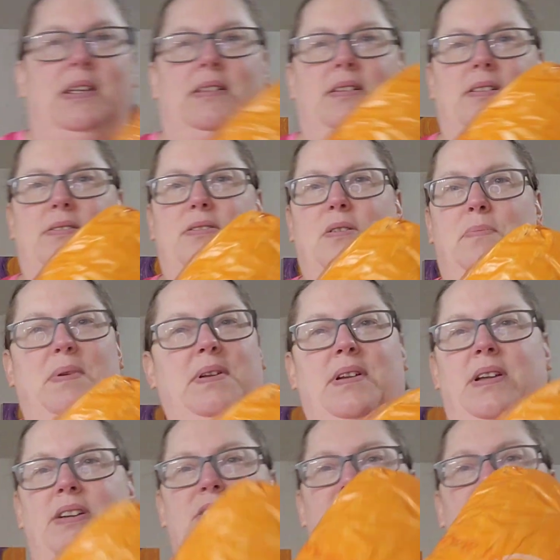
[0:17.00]
get this
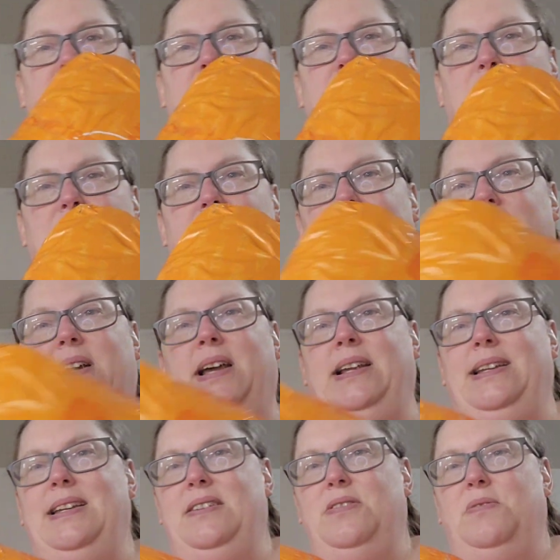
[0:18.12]
open. I should have opened it. I
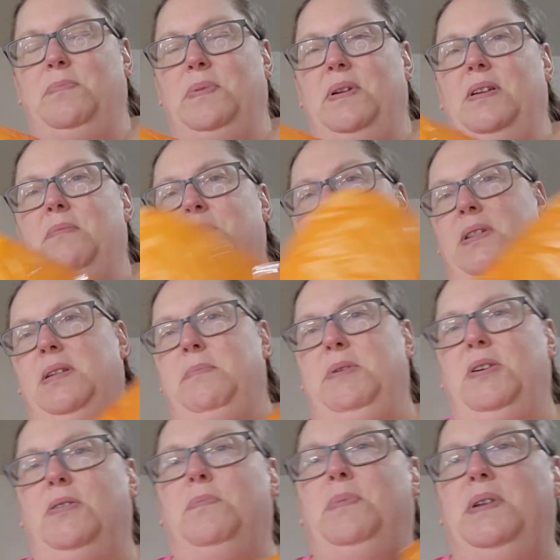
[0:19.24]
didn't open it, but let
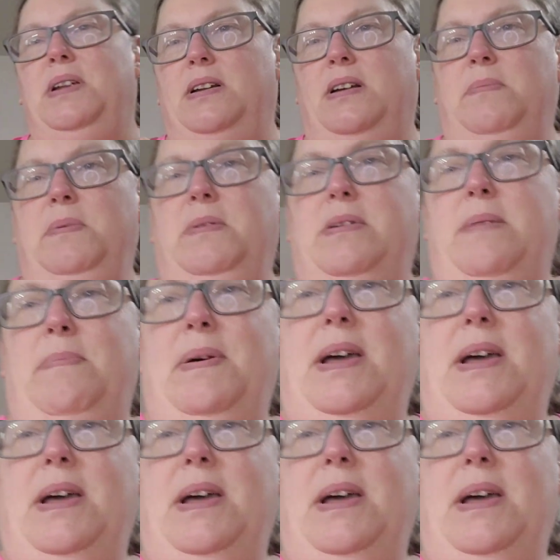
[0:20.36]
me open it. I'll be right